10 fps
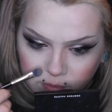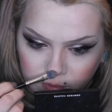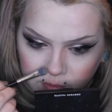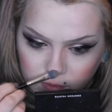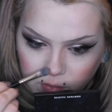
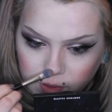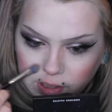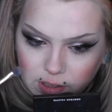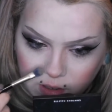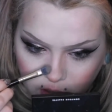Or like the
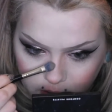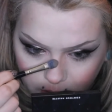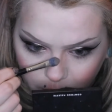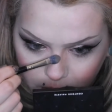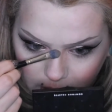color of what
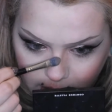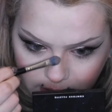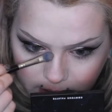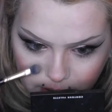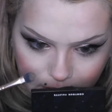highlighter
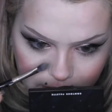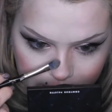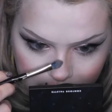it is.